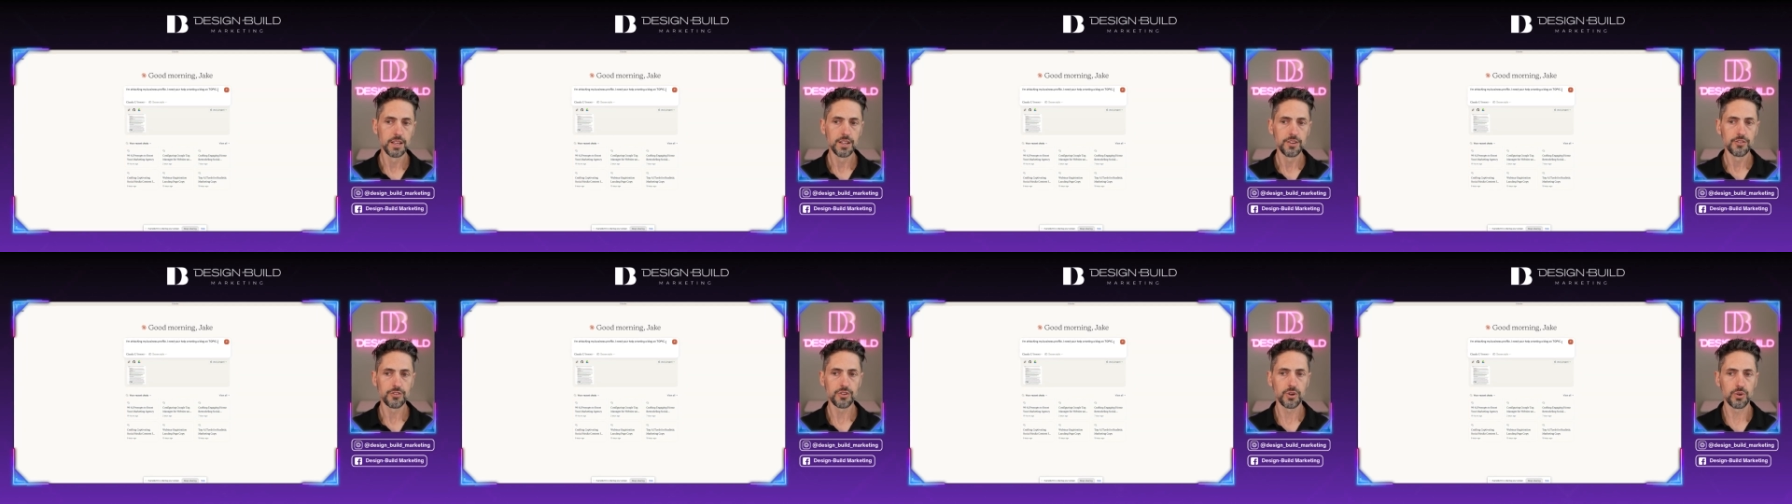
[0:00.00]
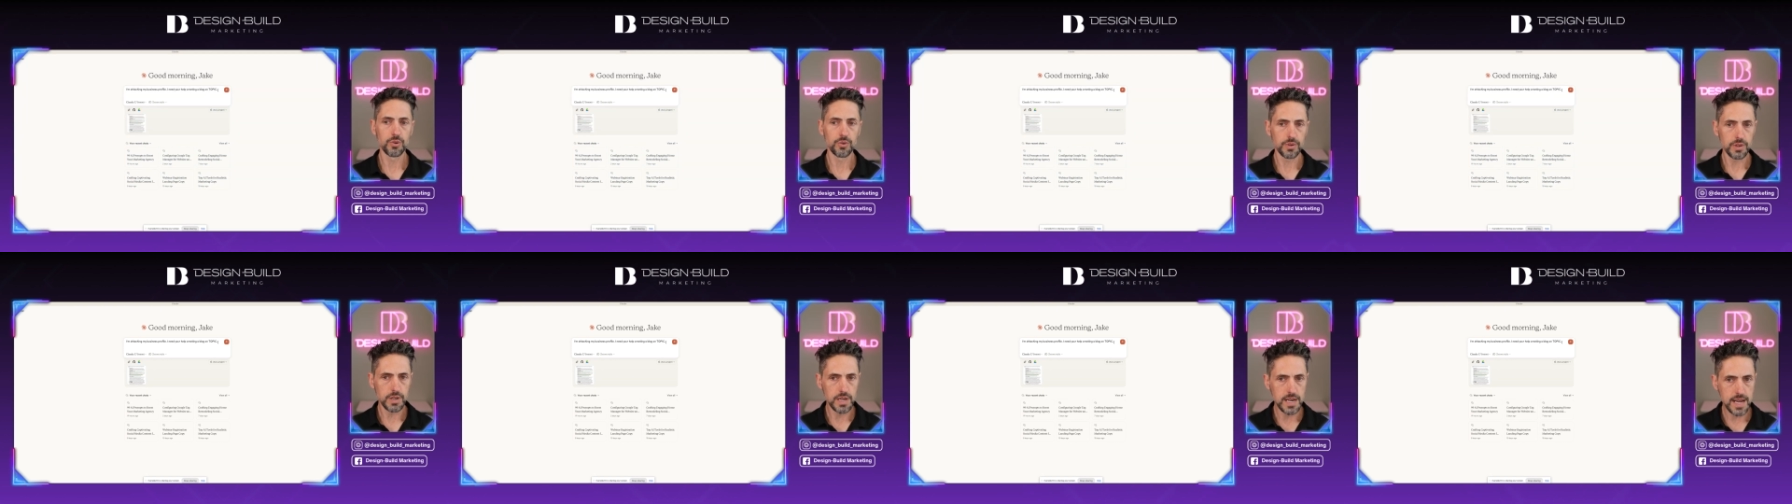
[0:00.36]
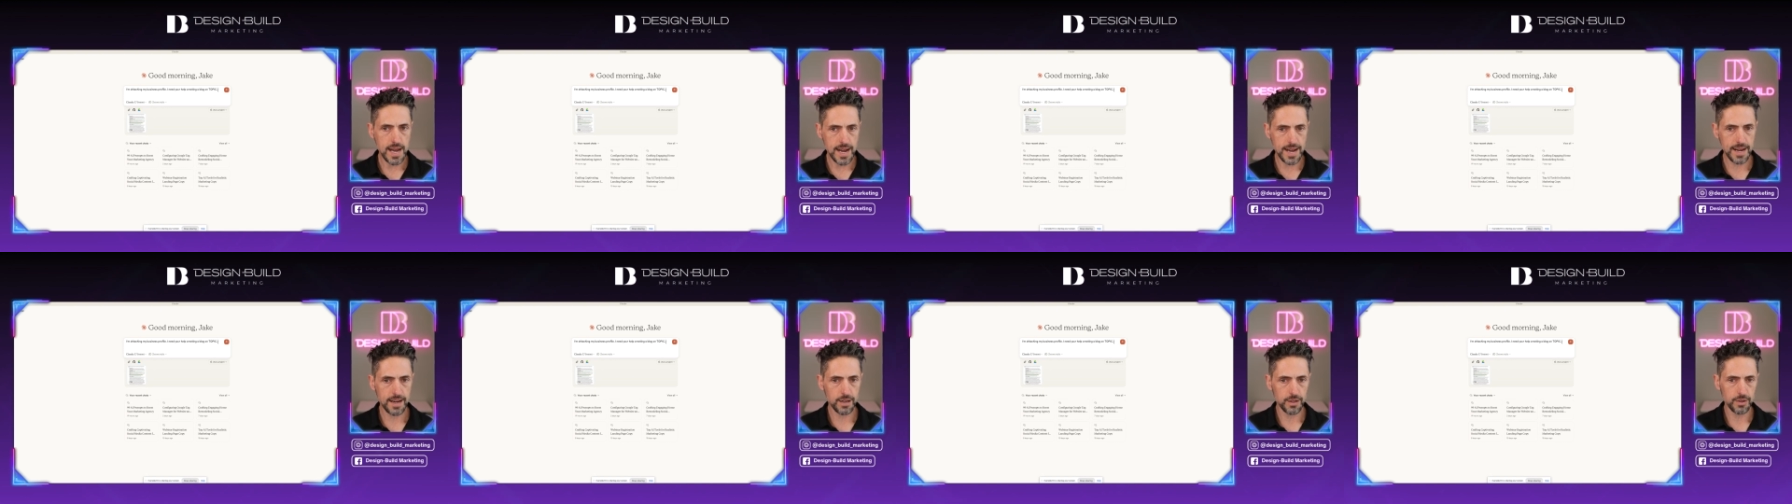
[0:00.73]
So
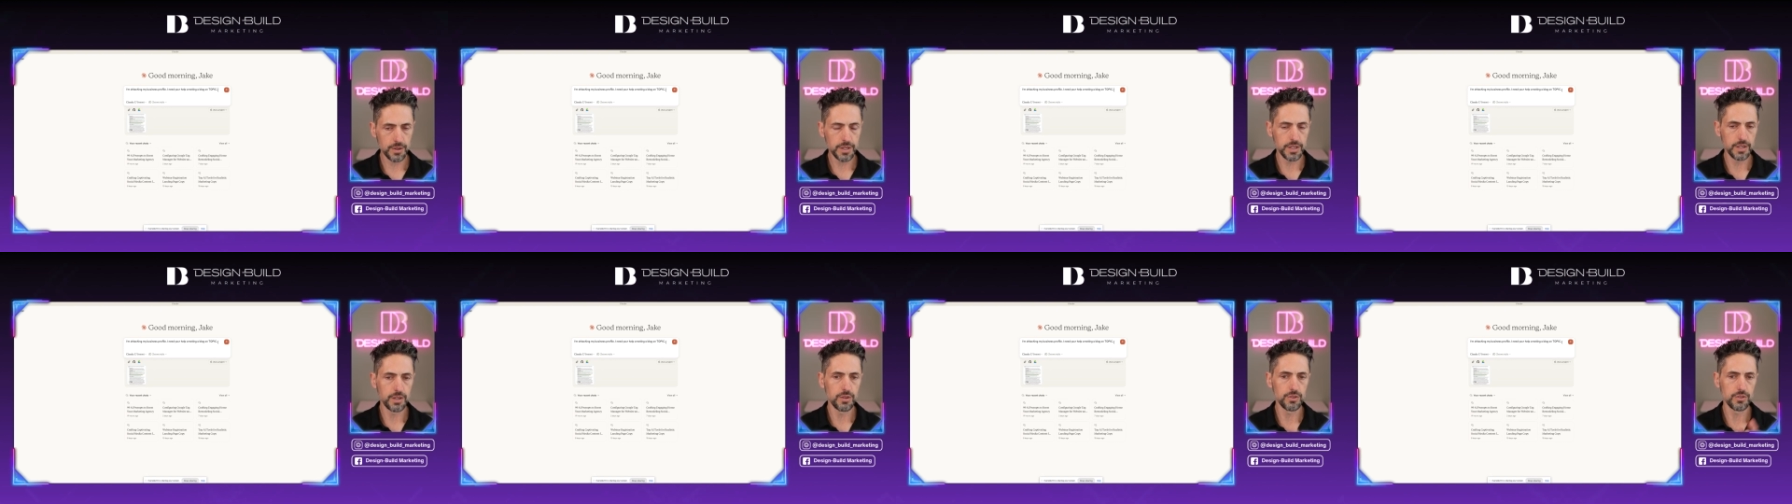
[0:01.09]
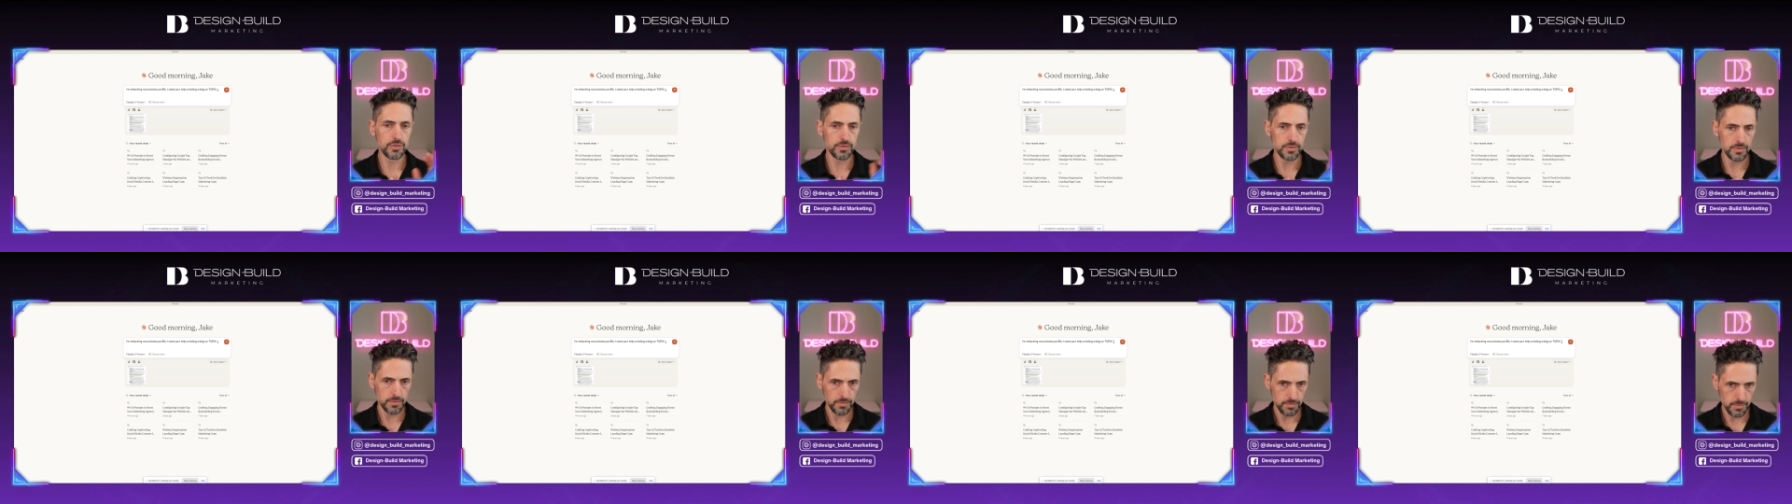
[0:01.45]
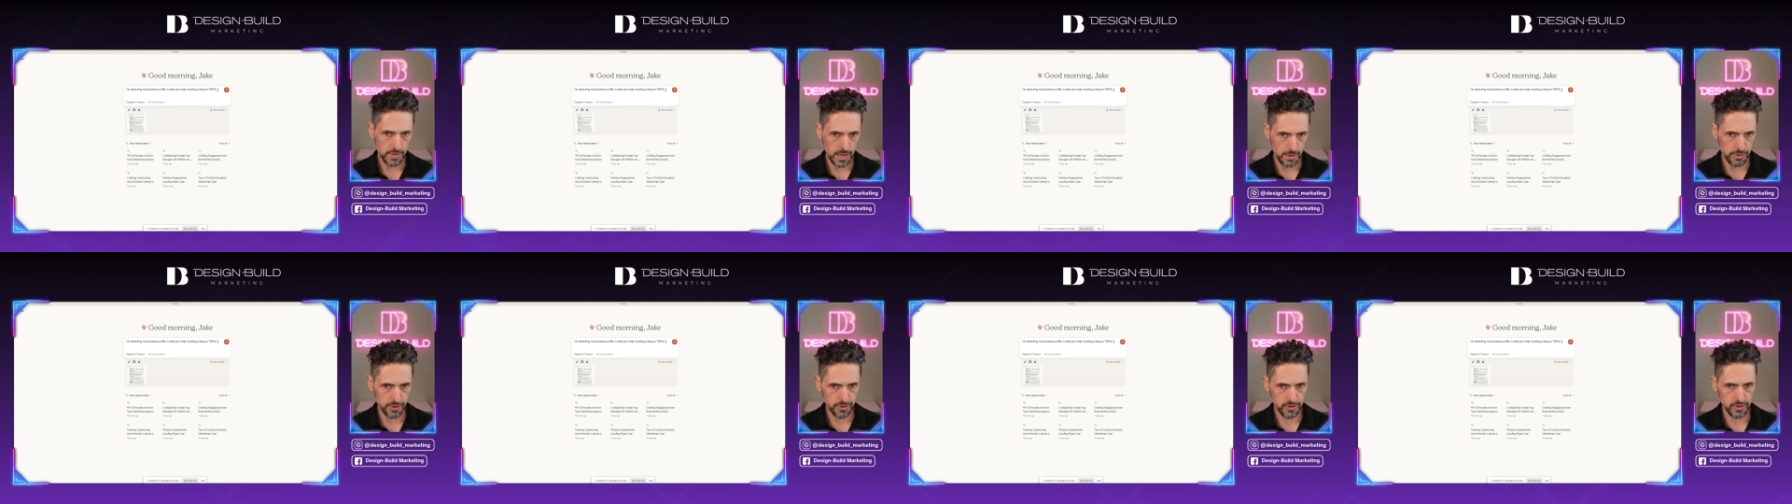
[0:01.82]
now it knows
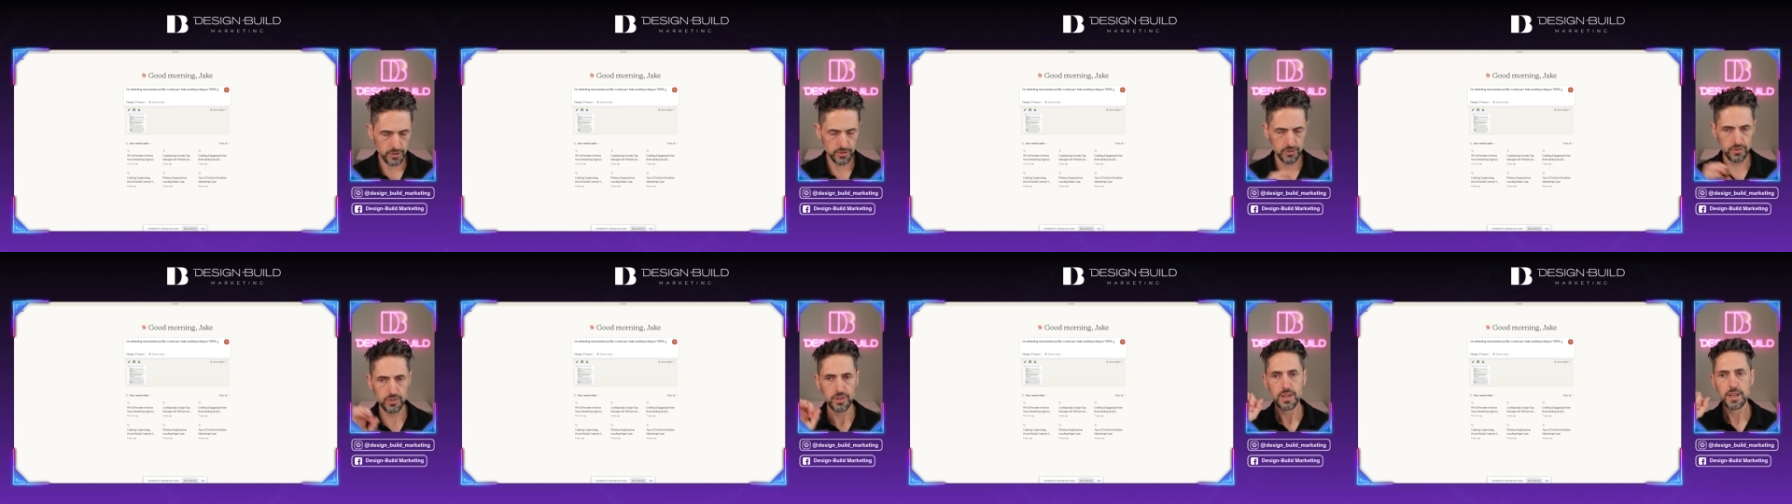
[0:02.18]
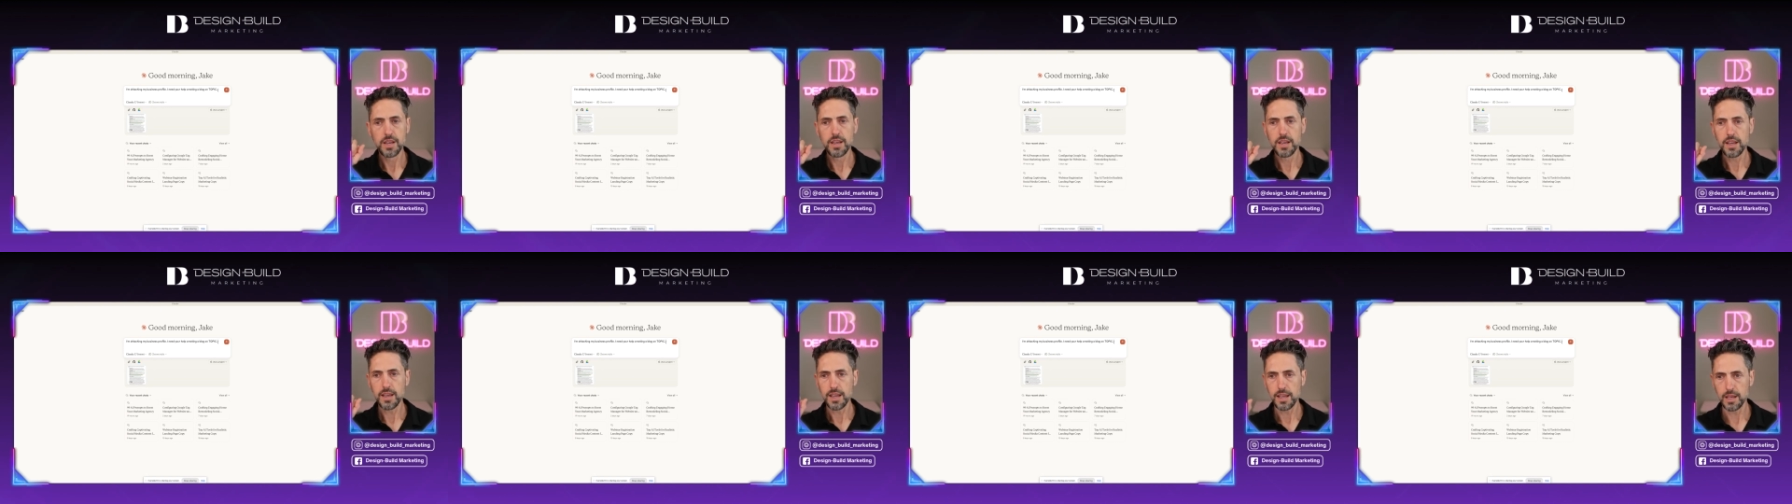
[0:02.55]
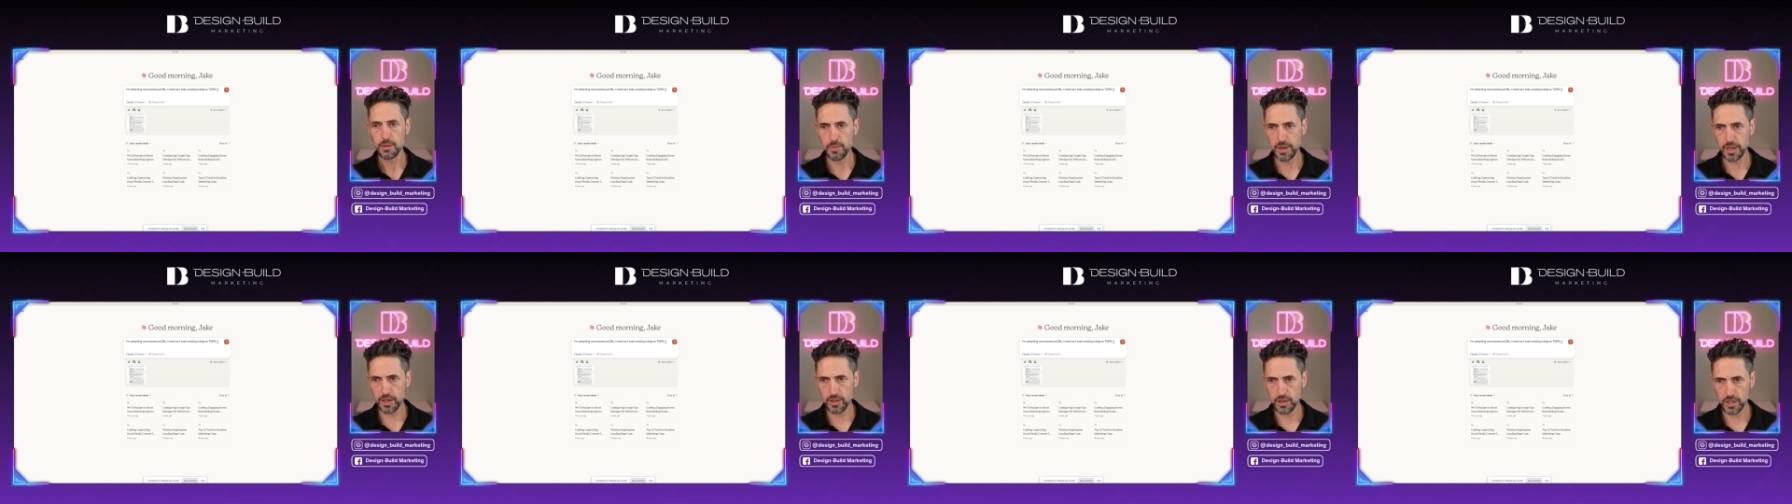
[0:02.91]
my business and
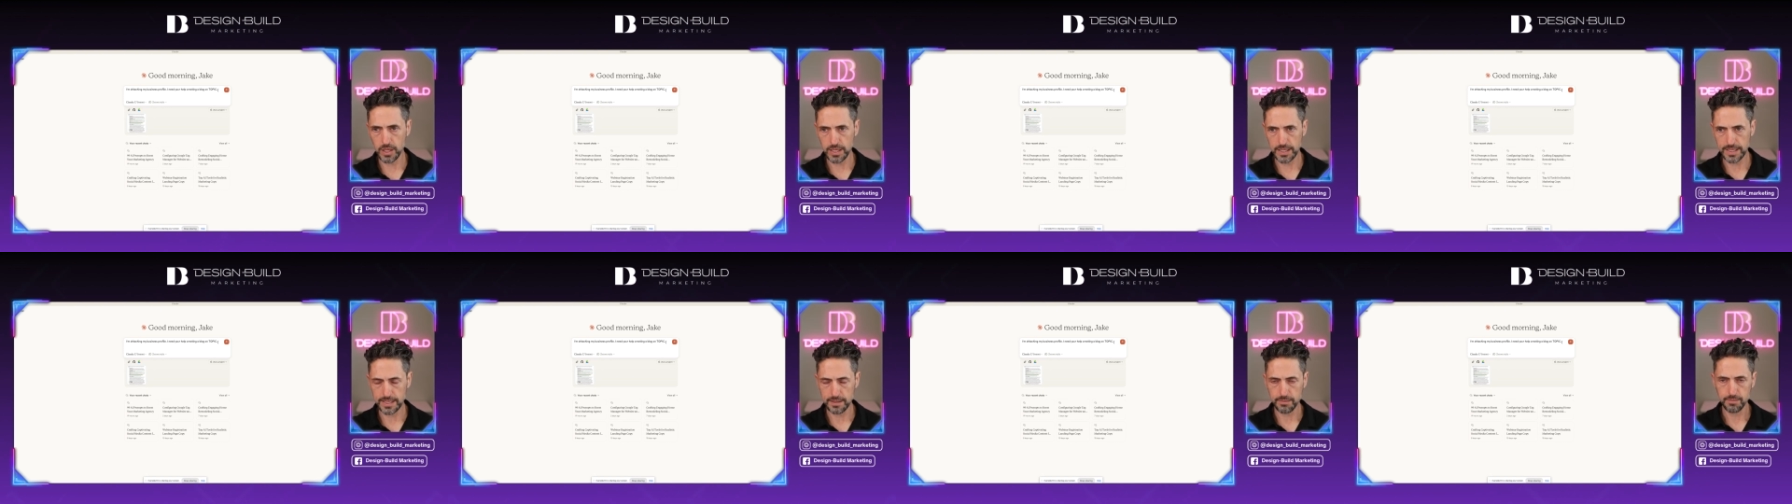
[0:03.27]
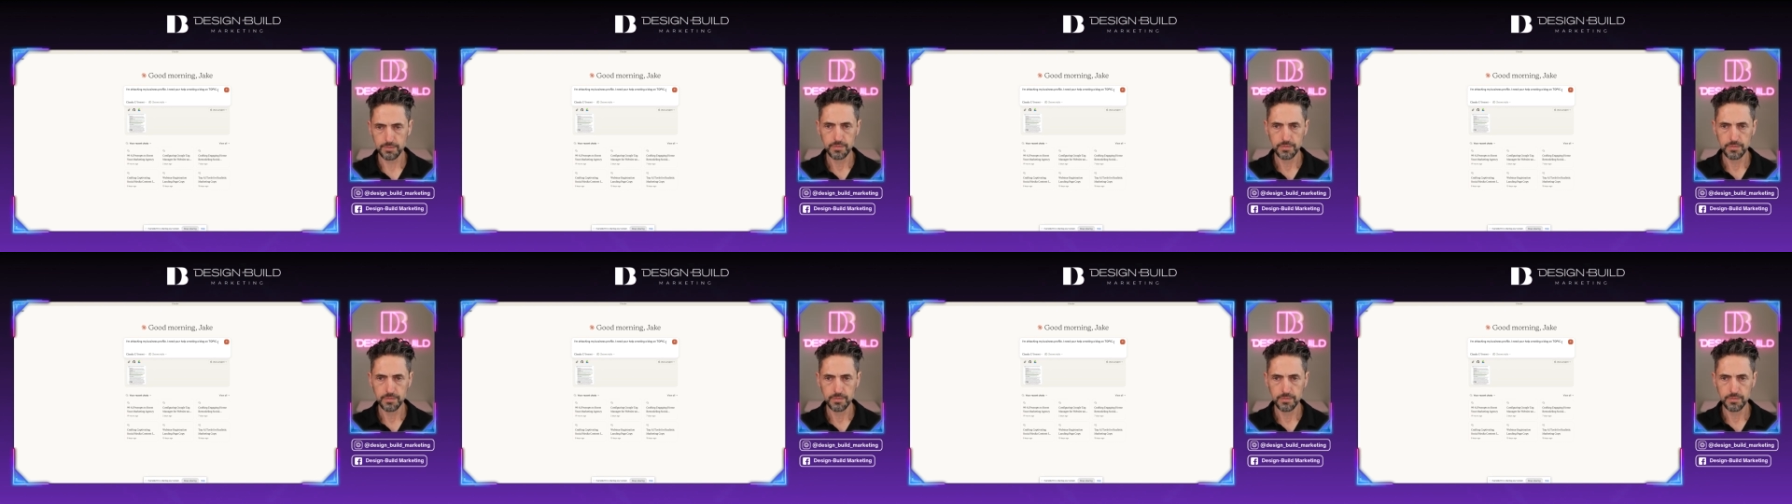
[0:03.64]
my client.